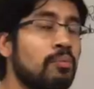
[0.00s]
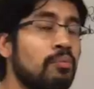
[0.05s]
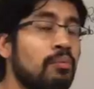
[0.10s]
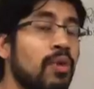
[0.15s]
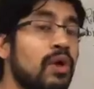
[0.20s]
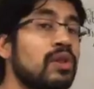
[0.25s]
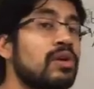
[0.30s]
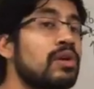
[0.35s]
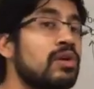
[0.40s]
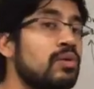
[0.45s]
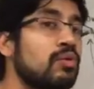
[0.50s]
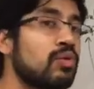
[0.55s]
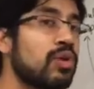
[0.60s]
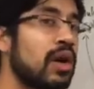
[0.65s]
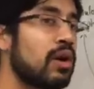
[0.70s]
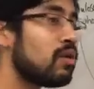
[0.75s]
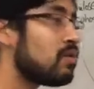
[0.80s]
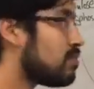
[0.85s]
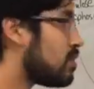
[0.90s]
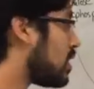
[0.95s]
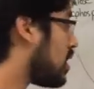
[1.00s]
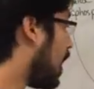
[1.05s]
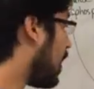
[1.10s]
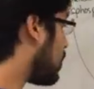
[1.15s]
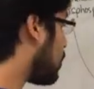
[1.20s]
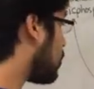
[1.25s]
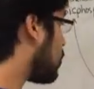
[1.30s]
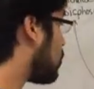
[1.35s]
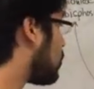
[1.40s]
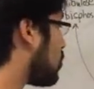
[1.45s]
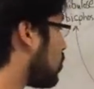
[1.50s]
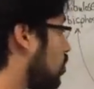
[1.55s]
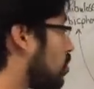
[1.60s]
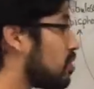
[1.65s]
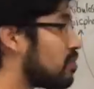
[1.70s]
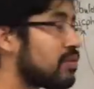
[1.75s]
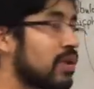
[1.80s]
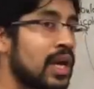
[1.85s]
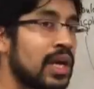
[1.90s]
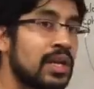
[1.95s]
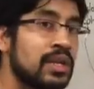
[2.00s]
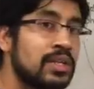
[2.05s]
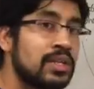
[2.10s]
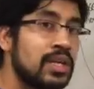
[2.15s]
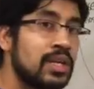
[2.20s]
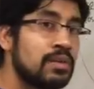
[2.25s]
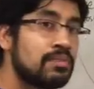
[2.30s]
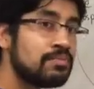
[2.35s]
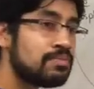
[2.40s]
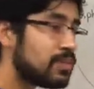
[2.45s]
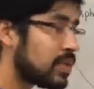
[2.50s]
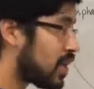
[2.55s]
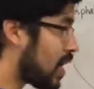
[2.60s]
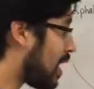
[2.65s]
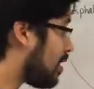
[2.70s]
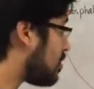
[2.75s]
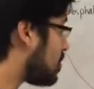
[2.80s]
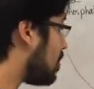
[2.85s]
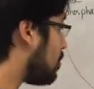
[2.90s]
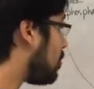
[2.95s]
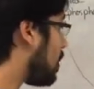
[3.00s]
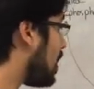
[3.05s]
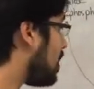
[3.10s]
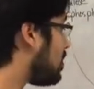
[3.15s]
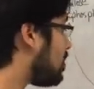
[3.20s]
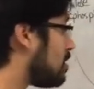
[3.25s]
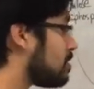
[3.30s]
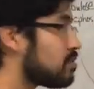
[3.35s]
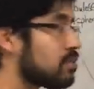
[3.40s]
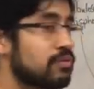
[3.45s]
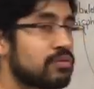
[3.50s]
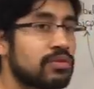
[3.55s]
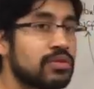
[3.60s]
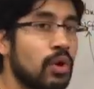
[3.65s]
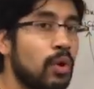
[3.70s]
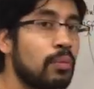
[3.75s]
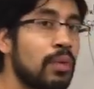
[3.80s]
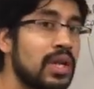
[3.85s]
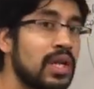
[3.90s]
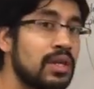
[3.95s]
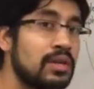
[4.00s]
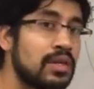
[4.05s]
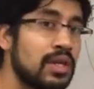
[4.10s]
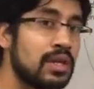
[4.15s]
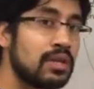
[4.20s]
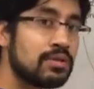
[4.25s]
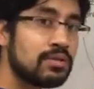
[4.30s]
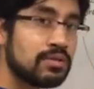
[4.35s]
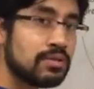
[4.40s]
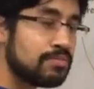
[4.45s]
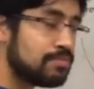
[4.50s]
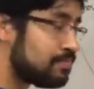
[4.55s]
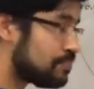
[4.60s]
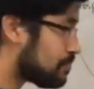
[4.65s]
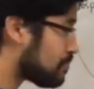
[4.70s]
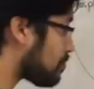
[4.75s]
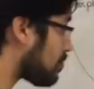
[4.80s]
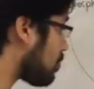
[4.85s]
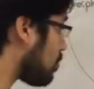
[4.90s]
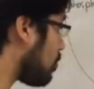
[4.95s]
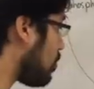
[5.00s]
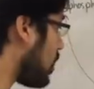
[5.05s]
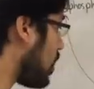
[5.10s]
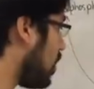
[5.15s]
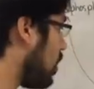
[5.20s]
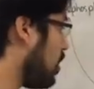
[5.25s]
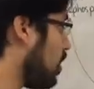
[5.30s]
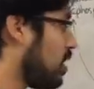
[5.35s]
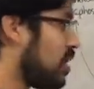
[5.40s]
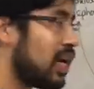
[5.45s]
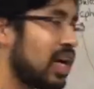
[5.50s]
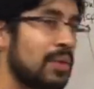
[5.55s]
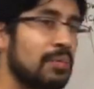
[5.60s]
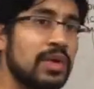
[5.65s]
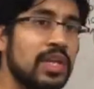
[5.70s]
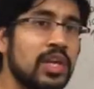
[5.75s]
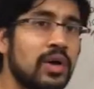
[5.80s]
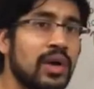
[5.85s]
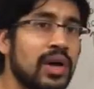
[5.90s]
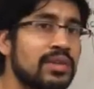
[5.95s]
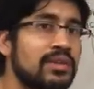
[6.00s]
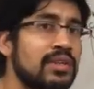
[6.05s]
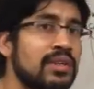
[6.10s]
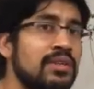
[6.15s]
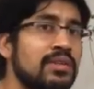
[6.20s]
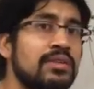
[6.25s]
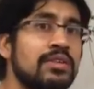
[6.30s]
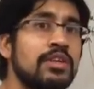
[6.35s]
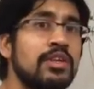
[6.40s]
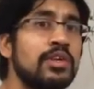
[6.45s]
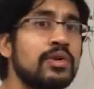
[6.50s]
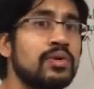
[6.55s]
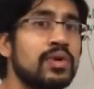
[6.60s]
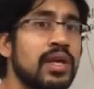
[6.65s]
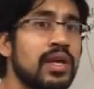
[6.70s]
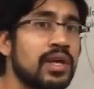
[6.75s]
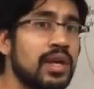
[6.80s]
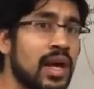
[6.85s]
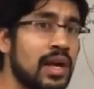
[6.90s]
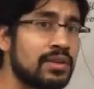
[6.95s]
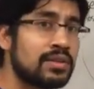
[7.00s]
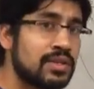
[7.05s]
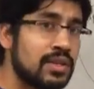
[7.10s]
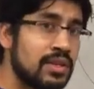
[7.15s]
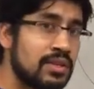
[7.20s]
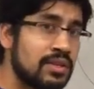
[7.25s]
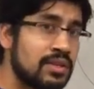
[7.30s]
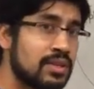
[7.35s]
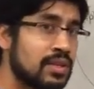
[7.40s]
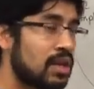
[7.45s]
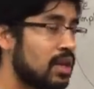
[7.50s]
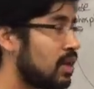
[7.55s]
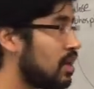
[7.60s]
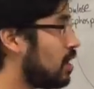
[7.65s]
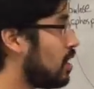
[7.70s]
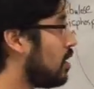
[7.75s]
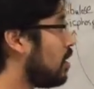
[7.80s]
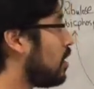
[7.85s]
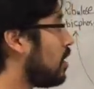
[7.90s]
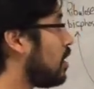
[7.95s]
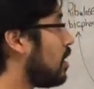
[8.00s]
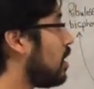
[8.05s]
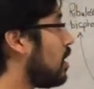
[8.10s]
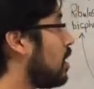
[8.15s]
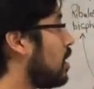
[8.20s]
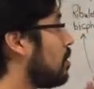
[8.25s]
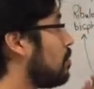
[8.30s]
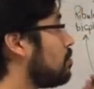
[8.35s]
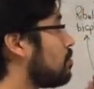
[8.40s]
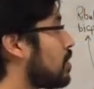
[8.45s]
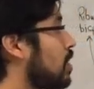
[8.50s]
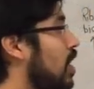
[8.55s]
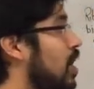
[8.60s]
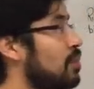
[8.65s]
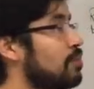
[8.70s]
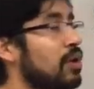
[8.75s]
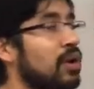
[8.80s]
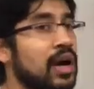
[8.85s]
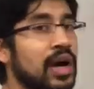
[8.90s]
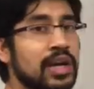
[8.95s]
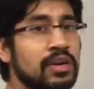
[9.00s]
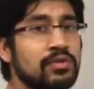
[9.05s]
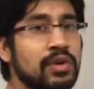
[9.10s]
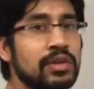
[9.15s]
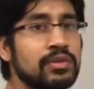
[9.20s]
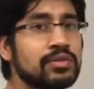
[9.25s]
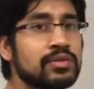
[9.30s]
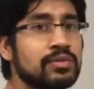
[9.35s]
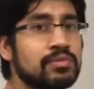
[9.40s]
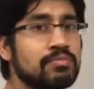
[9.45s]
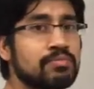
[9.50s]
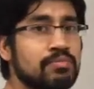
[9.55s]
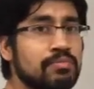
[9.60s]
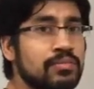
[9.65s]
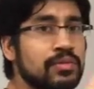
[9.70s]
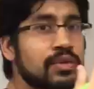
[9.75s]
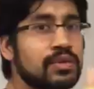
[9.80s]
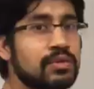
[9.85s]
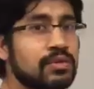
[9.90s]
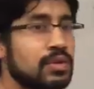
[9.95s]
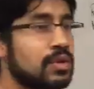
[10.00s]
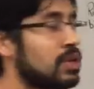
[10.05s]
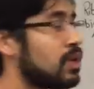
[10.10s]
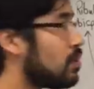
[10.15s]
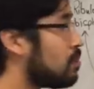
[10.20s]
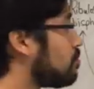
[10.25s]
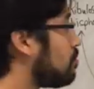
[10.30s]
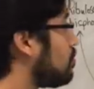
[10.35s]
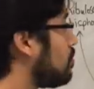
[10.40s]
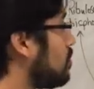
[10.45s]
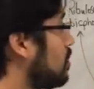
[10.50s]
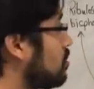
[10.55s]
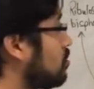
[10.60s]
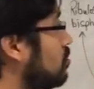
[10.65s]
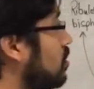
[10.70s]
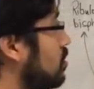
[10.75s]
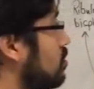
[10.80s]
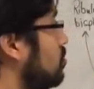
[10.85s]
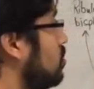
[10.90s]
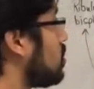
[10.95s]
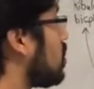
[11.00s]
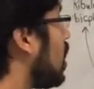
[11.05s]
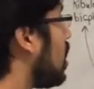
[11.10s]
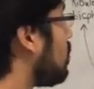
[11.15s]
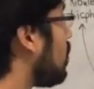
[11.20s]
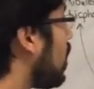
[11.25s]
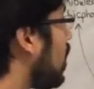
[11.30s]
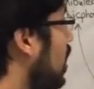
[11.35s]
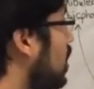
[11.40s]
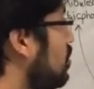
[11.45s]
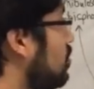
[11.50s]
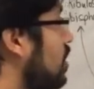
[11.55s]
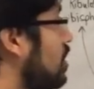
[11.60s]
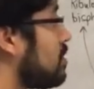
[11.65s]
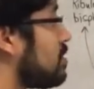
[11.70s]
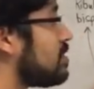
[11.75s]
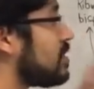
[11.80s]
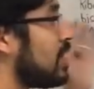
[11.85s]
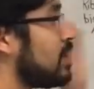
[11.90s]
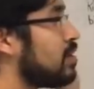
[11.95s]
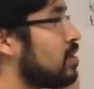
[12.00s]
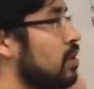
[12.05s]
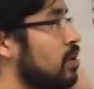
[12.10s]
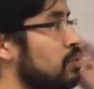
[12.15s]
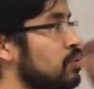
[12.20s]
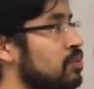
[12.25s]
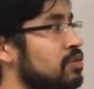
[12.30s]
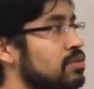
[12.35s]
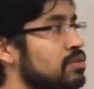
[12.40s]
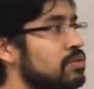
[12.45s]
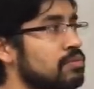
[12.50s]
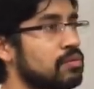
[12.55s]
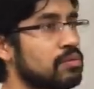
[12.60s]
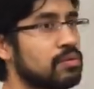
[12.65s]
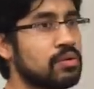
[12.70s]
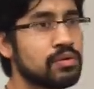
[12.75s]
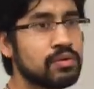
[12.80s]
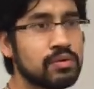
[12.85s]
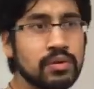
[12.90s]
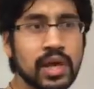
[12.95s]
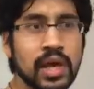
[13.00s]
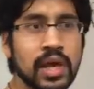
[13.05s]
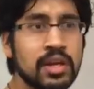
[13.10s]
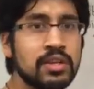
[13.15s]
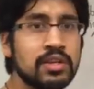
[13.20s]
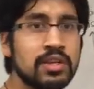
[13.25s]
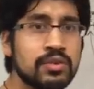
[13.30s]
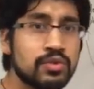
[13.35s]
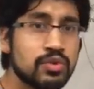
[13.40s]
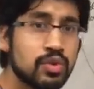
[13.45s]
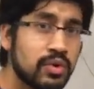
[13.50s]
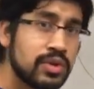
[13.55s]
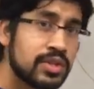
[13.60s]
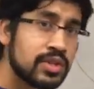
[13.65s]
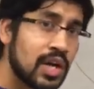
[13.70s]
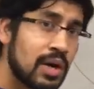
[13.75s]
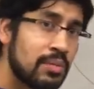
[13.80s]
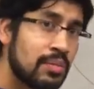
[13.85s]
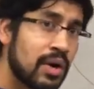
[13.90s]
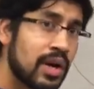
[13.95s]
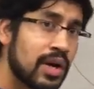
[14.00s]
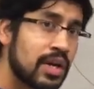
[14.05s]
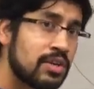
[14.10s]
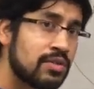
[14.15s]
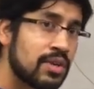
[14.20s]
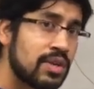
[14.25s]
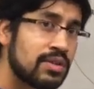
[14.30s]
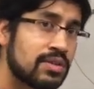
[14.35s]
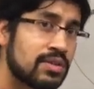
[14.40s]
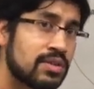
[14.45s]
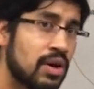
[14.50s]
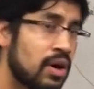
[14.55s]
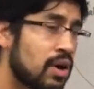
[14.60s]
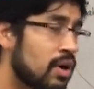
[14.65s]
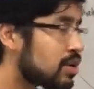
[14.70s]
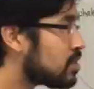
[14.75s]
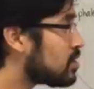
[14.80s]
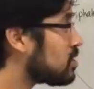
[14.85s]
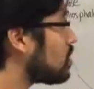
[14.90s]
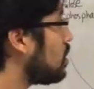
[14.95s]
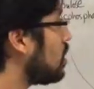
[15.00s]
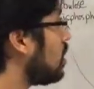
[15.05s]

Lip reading: molecule out of it as a store of energy, as the basis of so many things? Amino acids, nucleic acids, carbohydrates, structural carbohydrates, cellulose, energy storage carbohydrates, starch.